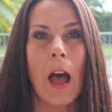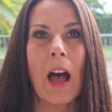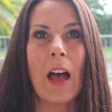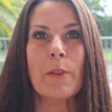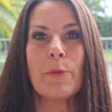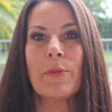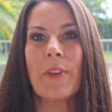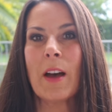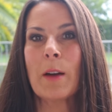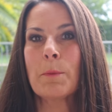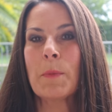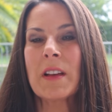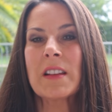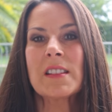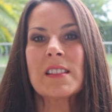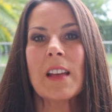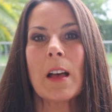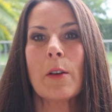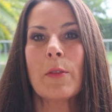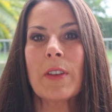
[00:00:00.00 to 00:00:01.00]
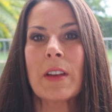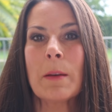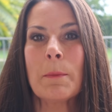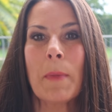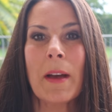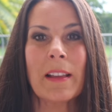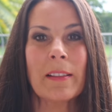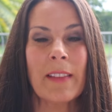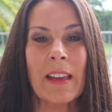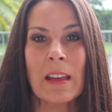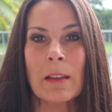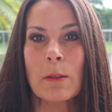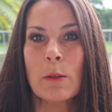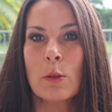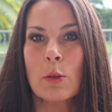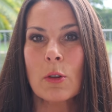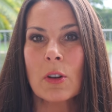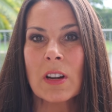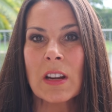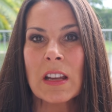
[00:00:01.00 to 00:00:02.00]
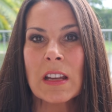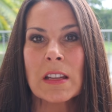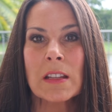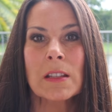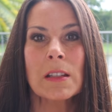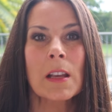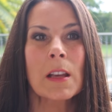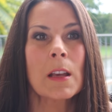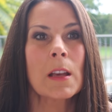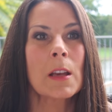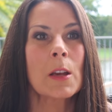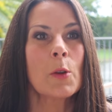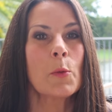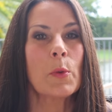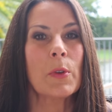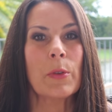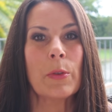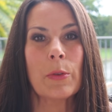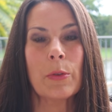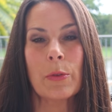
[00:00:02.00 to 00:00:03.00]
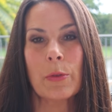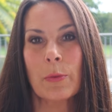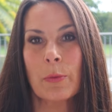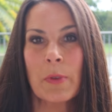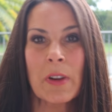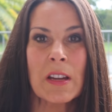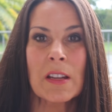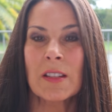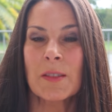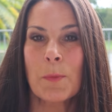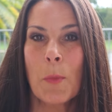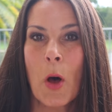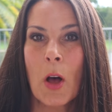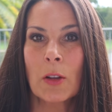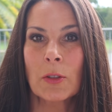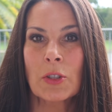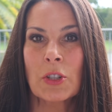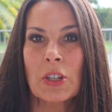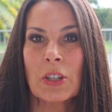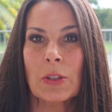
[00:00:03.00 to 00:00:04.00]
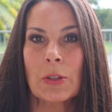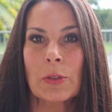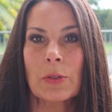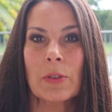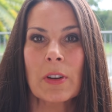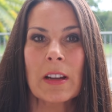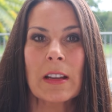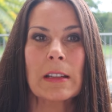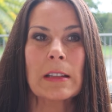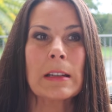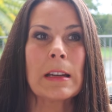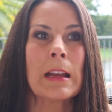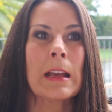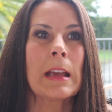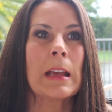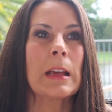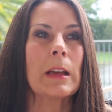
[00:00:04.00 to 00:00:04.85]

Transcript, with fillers: I found myself in my late thirties with three small children,